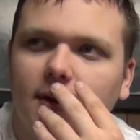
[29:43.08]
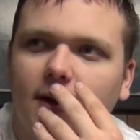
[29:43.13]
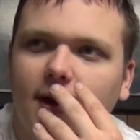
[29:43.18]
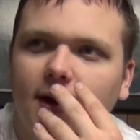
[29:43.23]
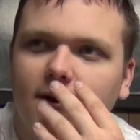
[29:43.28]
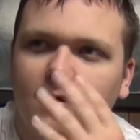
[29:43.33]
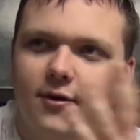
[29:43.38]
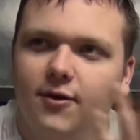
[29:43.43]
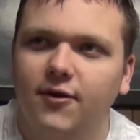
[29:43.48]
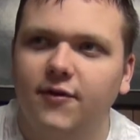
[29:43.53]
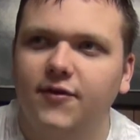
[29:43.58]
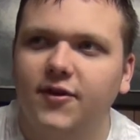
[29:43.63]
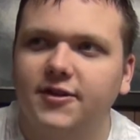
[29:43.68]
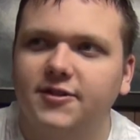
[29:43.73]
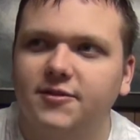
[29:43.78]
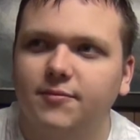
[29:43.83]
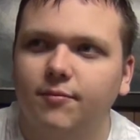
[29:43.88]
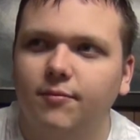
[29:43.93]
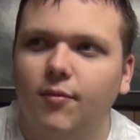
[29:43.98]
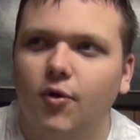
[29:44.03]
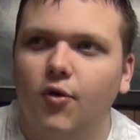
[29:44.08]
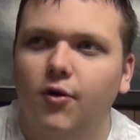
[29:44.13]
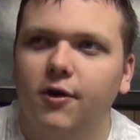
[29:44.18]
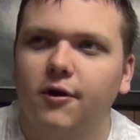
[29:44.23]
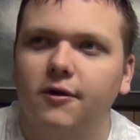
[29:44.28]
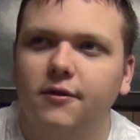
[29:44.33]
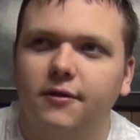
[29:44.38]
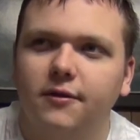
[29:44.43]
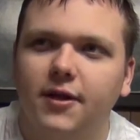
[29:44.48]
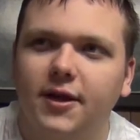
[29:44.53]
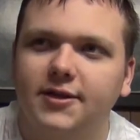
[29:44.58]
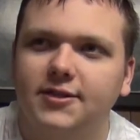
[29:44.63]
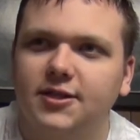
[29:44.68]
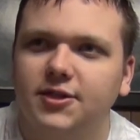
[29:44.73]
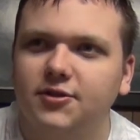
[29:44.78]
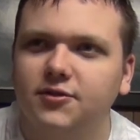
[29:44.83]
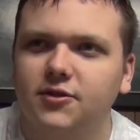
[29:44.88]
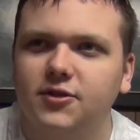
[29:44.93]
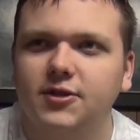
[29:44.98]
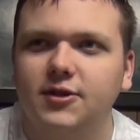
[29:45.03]
I don't know if that's more or less
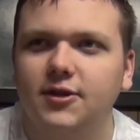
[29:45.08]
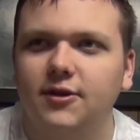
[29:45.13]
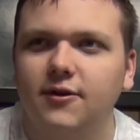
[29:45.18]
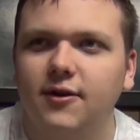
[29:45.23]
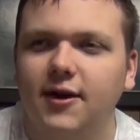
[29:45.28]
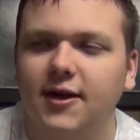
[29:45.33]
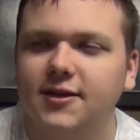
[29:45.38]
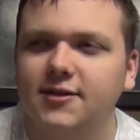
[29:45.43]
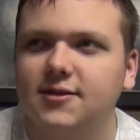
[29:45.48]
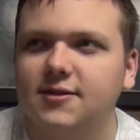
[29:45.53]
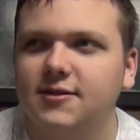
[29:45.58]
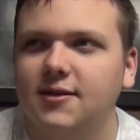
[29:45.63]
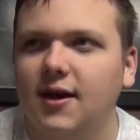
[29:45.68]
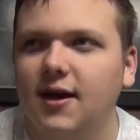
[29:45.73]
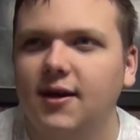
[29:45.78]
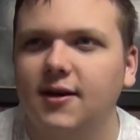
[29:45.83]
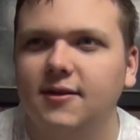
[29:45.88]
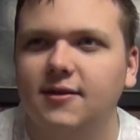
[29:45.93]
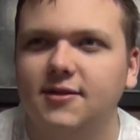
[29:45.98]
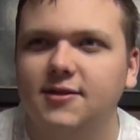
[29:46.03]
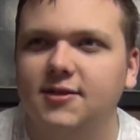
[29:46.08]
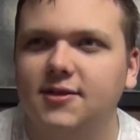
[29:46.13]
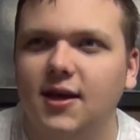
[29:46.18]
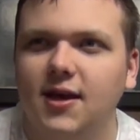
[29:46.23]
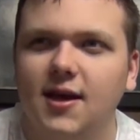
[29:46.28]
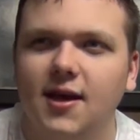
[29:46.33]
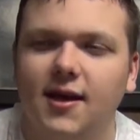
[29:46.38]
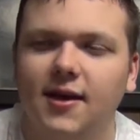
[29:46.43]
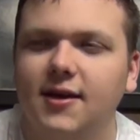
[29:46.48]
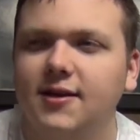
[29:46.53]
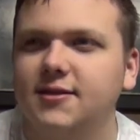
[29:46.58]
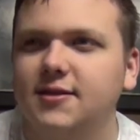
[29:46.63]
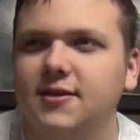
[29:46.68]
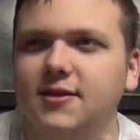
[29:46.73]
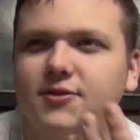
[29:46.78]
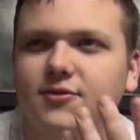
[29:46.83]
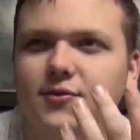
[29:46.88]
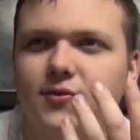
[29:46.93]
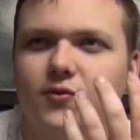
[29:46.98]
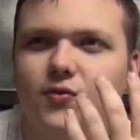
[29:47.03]
interesting, or I guess it's kind of the same. I guess it
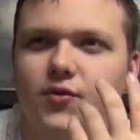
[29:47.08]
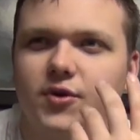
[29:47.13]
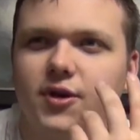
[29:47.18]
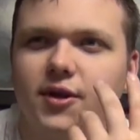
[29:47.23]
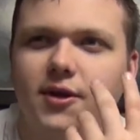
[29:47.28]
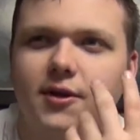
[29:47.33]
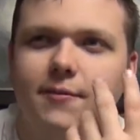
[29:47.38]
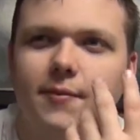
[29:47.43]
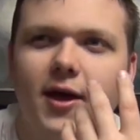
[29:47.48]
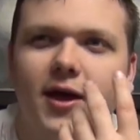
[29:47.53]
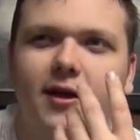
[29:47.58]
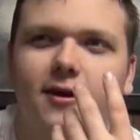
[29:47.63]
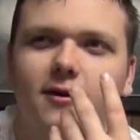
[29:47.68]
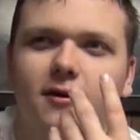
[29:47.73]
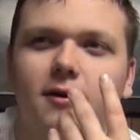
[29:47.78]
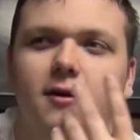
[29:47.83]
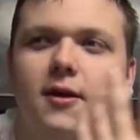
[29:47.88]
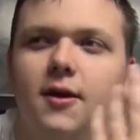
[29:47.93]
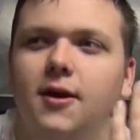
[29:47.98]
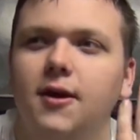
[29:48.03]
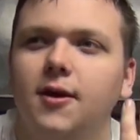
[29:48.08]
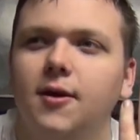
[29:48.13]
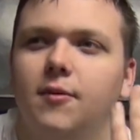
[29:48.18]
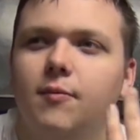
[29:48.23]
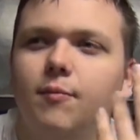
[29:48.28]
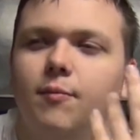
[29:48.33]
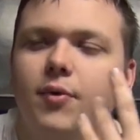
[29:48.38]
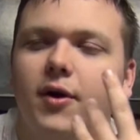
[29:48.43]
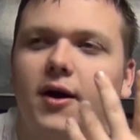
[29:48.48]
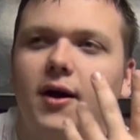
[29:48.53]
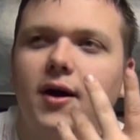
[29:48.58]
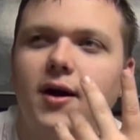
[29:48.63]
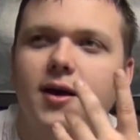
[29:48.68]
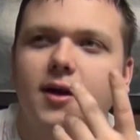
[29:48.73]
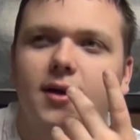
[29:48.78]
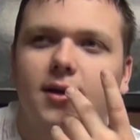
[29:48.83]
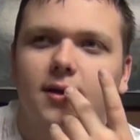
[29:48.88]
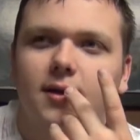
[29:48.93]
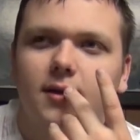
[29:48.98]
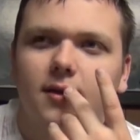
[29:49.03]
doesn't really matter,
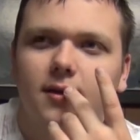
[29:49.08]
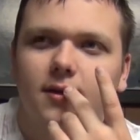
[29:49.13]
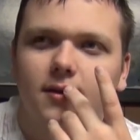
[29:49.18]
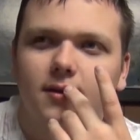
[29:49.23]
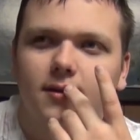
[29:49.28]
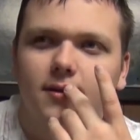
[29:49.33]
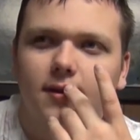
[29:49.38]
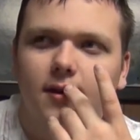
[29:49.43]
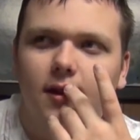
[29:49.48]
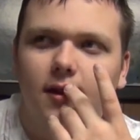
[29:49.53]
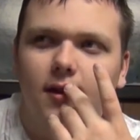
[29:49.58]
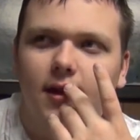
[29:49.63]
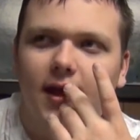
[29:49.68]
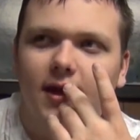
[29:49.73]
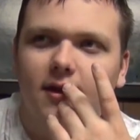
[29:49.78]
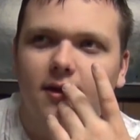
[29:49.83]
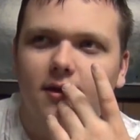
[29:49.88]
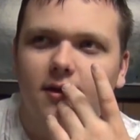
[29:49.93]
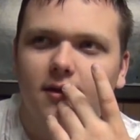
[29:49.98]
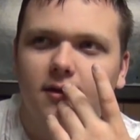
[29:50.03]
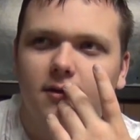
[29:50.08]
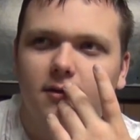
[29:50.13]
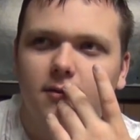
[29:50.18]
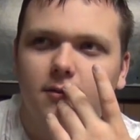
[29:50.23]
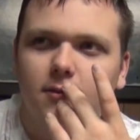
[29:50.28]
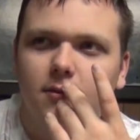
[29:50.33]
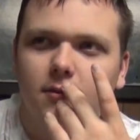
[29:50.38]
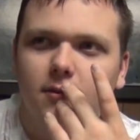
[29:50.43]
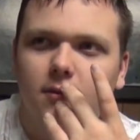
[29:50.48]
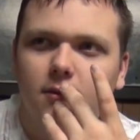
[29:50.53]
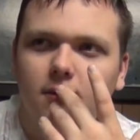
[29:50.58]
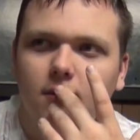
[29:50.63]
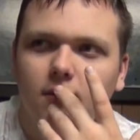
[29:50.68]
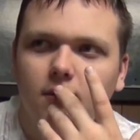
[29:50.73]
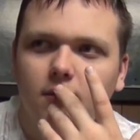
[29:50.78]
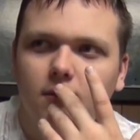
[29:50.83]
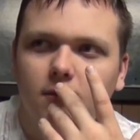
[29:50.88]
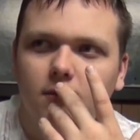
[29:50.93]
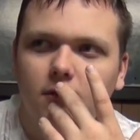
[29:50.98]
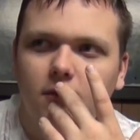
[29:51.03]
but like
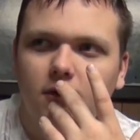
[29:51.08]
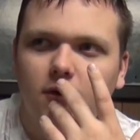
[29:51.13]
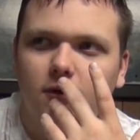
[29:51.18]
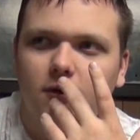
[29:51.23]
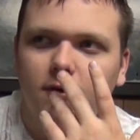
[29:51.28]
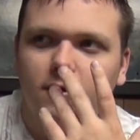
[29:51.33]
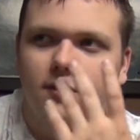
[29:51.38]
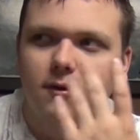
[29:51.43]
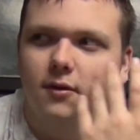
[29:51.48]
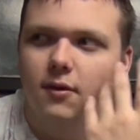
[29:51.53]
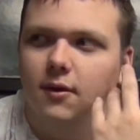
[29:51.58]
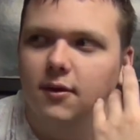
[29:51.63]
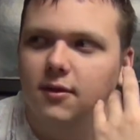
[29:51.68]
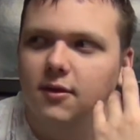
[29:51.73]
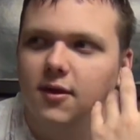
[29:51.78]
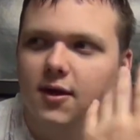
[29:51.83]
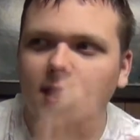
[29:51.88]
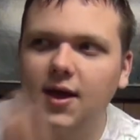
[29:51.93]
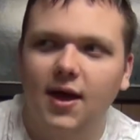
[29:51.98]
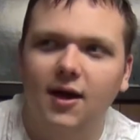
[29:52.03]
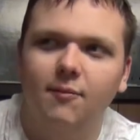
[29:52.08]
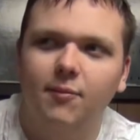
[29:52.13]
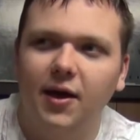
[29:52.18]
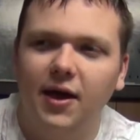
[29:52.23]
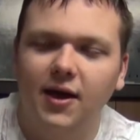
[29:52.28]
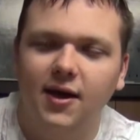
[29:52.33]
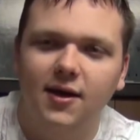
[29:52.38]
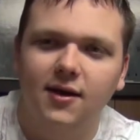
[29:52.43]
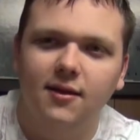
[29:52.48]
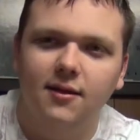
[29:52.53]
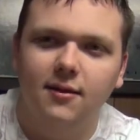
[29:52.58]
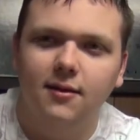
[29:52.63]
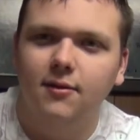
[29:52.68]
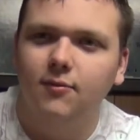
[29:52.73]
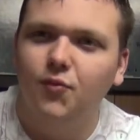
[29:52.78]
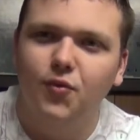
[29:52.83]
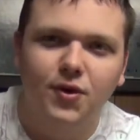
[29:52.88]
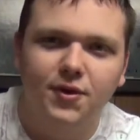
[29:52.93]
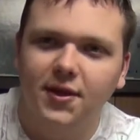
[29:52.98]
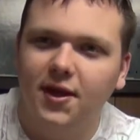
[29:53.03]
the campaign
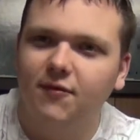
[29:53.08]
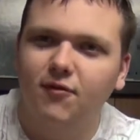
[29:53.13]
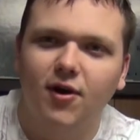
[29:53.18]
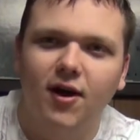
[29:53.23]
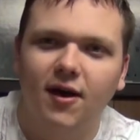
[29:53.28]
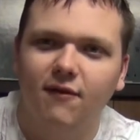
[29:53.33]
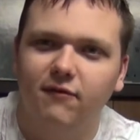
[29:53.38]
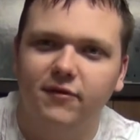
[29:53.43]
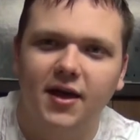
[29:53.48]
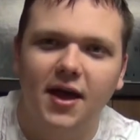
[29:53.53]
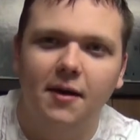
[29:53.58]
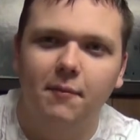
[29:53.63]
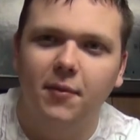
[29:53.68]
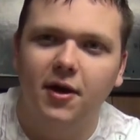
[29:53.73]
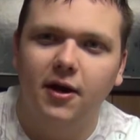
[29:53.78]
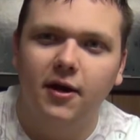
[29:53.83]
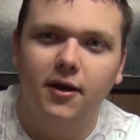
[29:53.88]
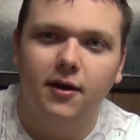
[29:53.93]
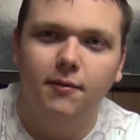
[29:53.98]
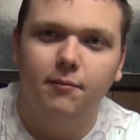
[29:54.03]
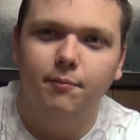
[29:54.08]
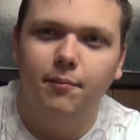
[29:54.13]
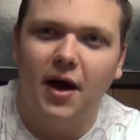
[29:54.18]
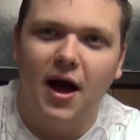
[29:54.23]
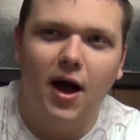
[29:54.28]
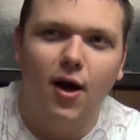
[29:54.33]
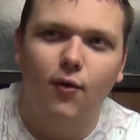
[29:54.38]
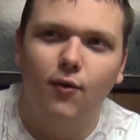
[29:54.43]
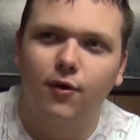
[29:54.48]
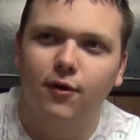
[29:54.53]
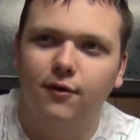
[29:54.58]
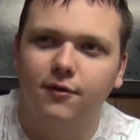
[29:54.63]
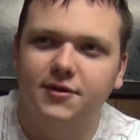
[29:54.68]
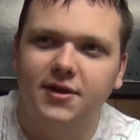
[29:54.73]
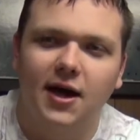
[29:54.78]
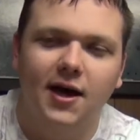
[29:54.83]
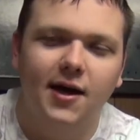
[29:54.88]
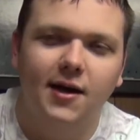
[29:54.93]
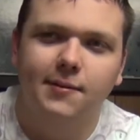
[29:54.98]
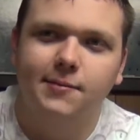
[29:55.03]
will never have that many power
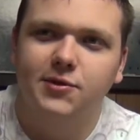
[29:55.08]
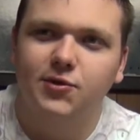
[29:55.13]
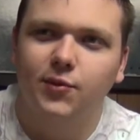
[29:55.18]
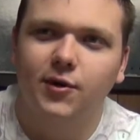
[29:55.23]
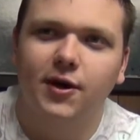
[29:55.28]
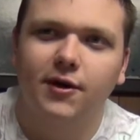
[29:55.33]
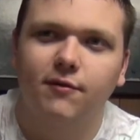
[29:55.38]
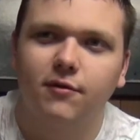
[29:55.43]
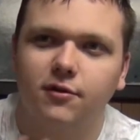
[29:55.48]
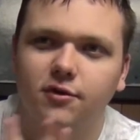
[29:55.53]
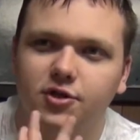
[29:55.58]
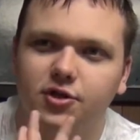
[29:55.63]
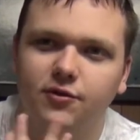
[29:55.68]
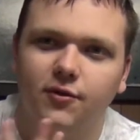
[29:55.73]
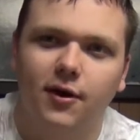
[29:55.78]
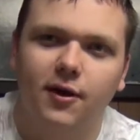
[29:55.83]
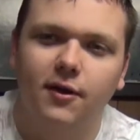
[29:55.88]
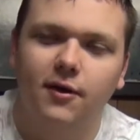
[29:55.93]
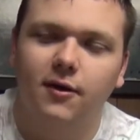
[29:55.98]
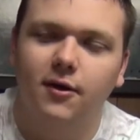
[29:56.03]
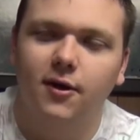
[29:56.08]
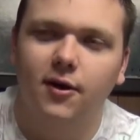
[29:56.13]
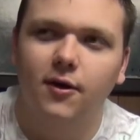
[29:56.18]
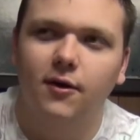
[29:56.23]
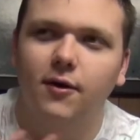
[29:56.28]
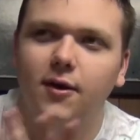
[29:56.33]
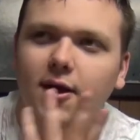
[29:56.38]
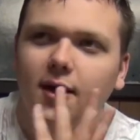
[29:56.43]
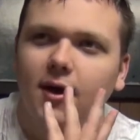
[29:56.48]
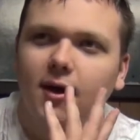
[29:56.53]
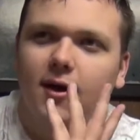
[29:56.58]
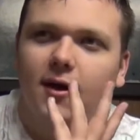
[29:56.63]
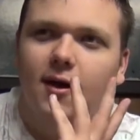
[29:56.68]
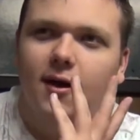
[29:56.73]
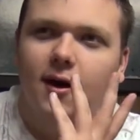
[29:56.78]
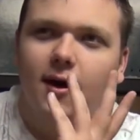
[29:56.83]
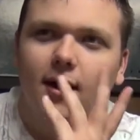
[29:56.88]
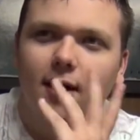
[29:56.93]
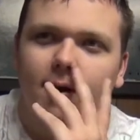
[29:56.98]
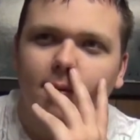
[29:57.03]
times whatever strength, you know.
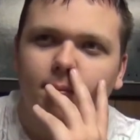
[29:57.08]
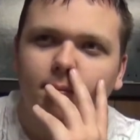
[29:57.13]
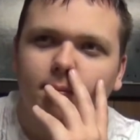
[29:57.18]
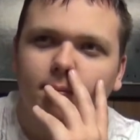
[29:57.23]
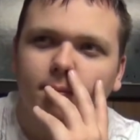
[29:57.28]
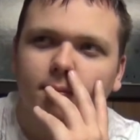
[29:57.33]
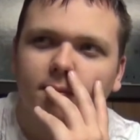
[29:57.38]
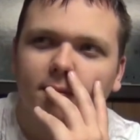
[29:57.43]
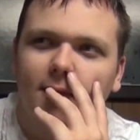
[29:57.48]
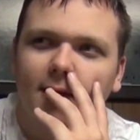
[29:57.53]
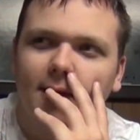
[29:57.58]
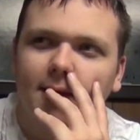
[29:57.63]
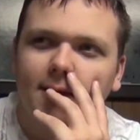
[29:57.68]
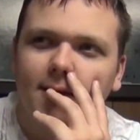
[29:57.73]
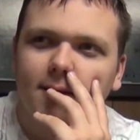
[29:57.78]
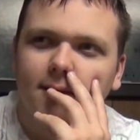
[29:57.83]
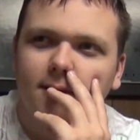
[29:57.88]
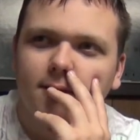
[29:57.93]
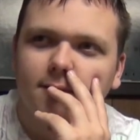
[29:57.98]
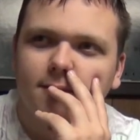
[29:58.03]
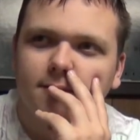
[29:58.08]
Like,